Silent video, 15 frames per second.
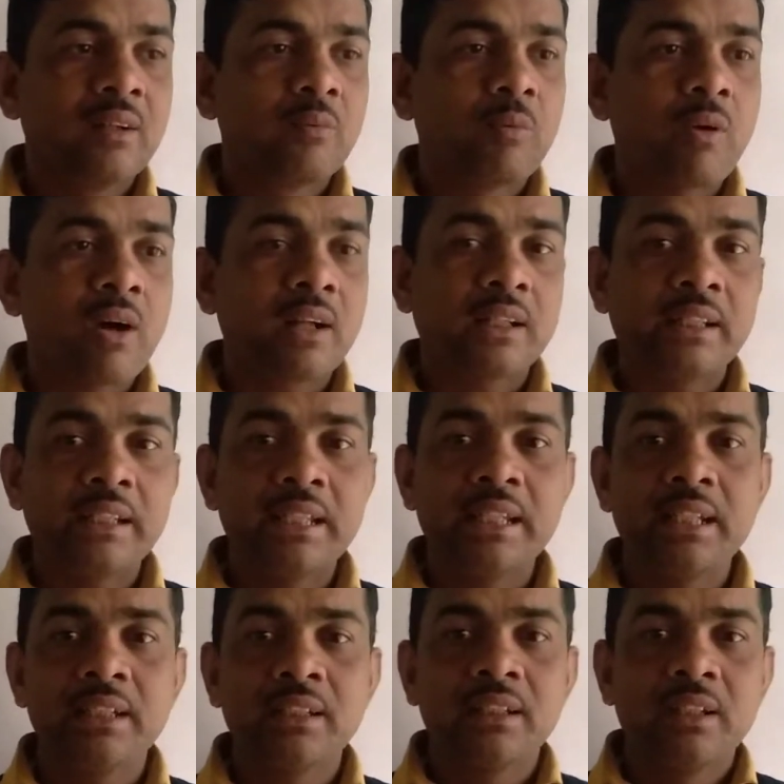For
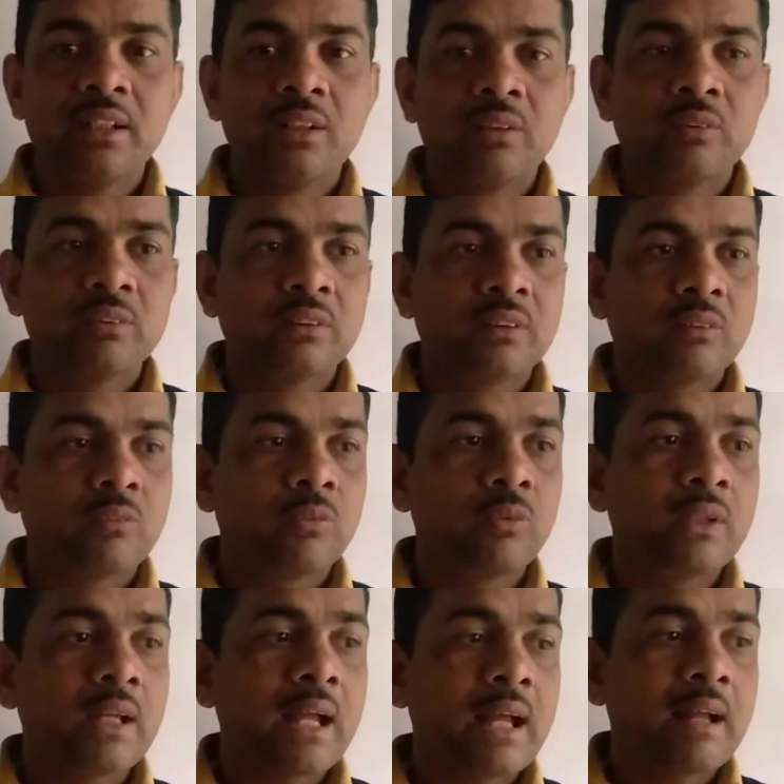it,
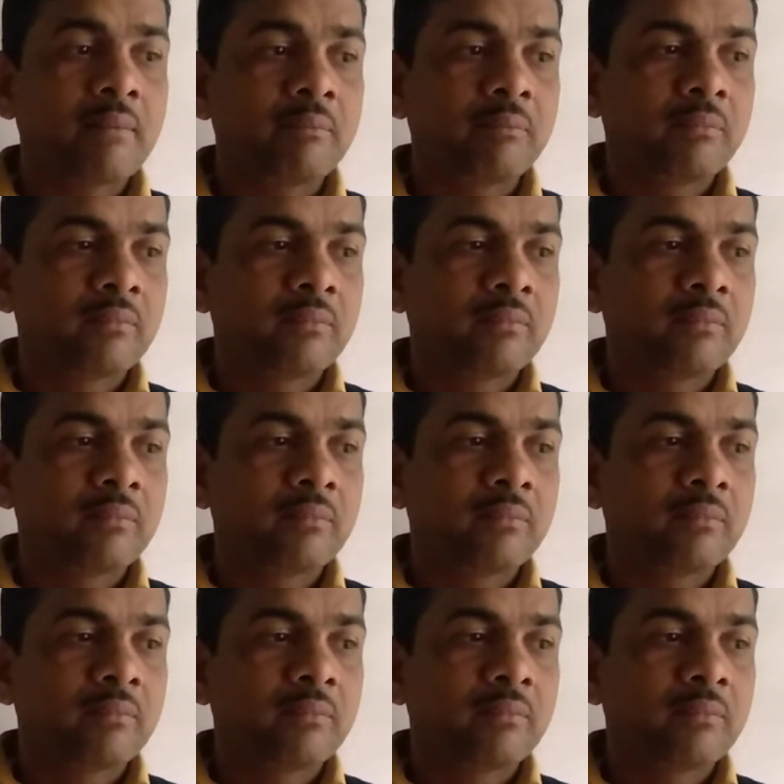we have